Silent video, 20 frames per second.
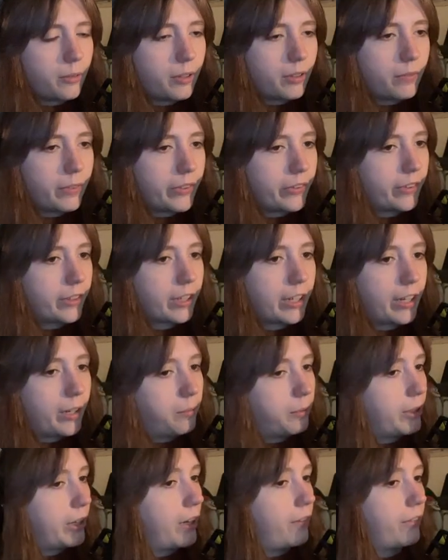I don't want to visit the
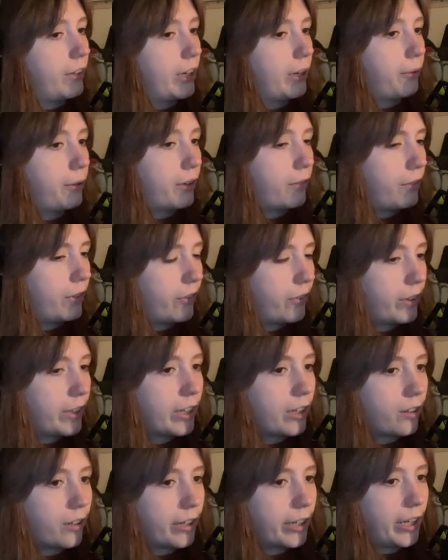Cannibal Cafe. I want to
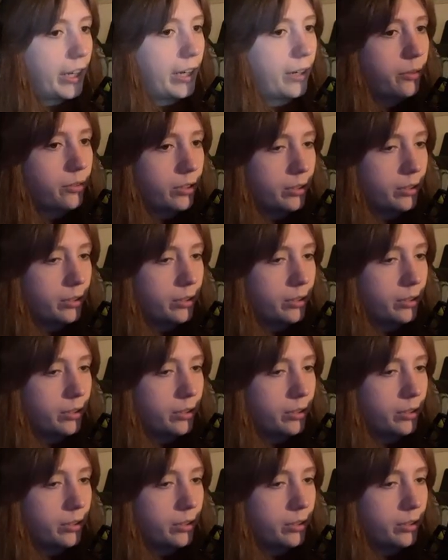visit the Aria